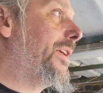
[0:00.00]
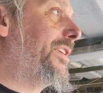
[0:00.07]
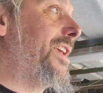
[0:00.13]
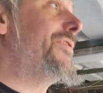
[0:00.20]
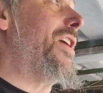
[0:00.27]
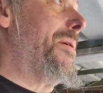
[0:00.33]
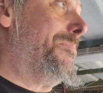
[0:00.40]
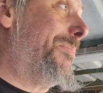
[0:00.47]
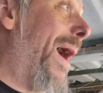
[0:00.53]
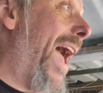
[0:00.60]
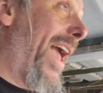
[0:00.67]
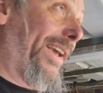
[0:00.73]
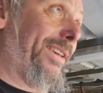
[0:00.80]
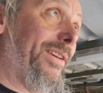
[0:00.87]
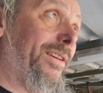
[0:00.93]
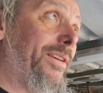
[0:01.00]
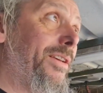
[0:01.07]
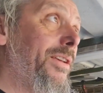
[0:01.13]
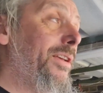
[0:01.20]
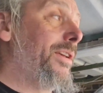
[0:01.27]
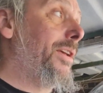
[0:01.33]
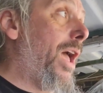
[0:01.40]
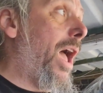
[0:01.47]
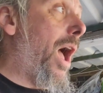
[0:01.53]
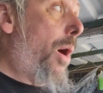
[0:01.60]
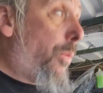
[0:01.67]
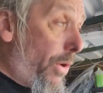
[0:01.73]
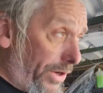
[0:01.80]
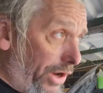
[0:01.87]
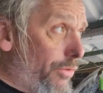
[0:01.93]
give it back. I
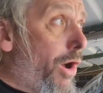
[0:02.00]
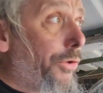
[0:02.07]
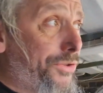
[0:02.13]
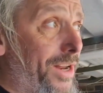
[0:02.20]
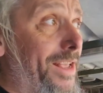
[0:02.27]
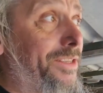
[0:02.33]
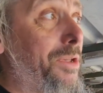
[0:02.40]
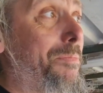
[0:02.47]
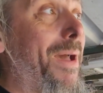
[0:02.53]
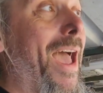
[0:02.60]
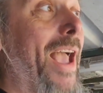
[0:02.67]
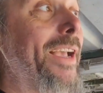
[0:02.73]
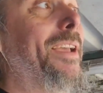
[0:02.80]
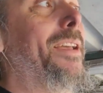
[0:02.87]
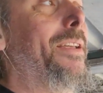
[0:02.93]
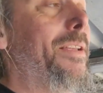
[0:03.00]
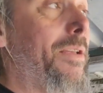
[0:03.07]
want your alternator back.